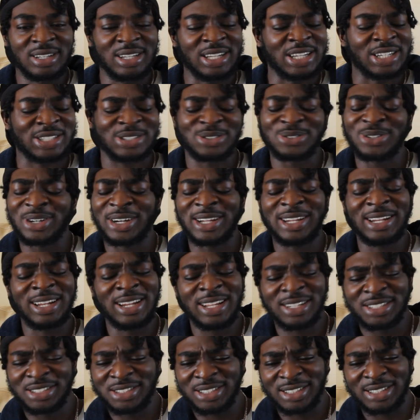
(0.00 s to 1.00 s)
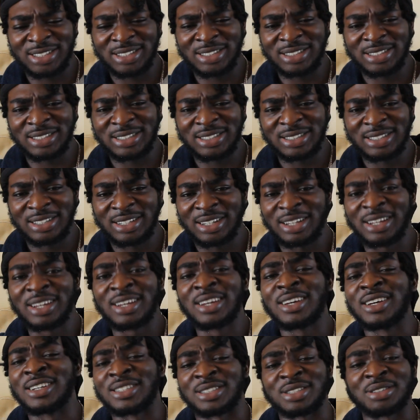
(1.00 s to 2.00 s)
It's not a legend.
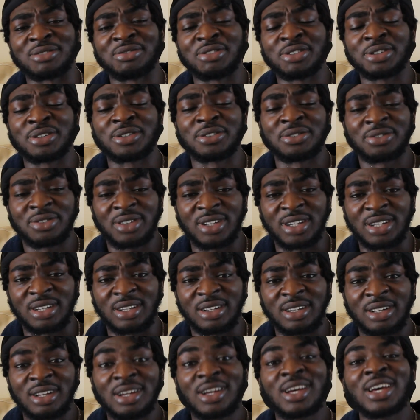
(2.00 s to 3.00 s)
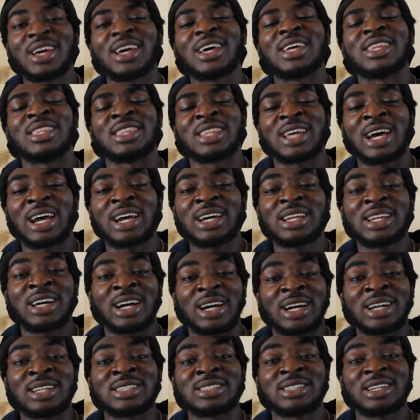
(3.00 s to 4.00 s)
It's a real thing. 9
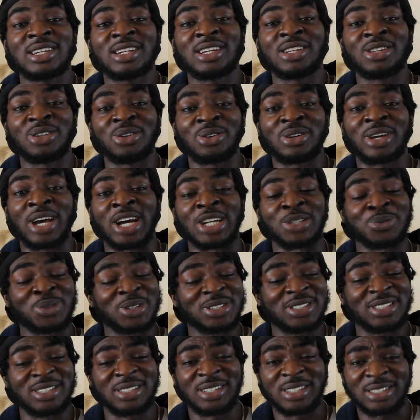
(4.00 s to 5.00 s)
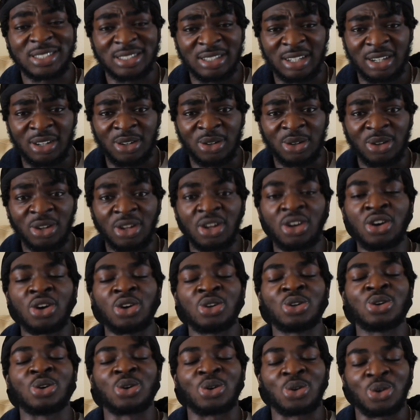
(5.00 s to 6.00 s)
out of 10 of you guys watching this now,
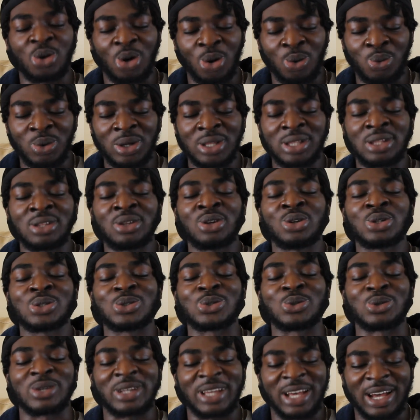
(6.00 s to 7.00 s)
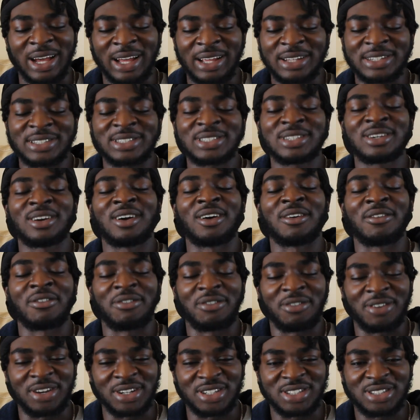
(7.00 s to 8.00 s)
you're going to catch
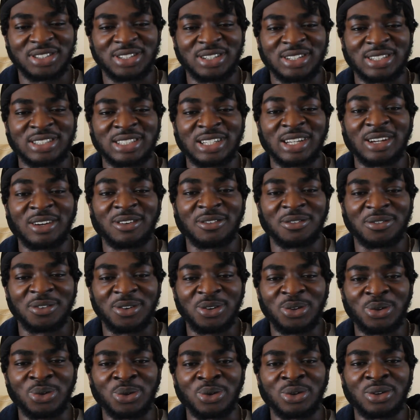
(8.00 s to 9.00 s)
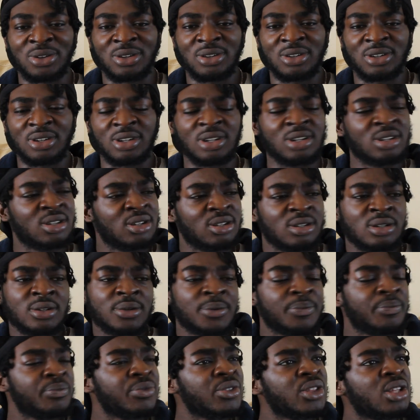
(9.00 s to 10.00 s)
freshers flu.
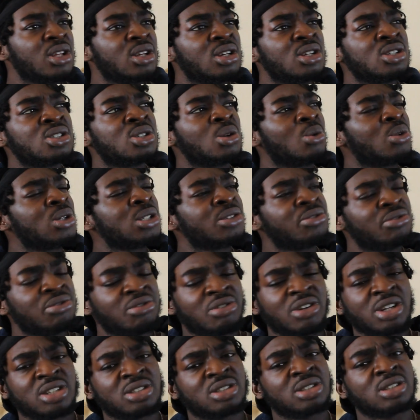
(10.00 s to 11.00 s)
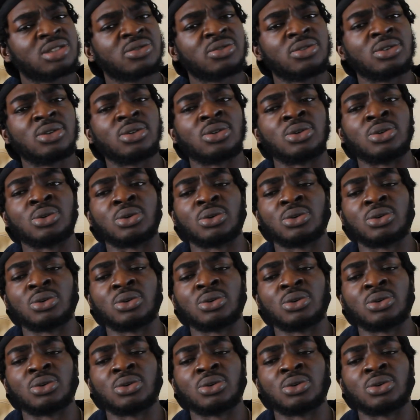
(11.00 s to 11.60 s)
So what's freshers flu?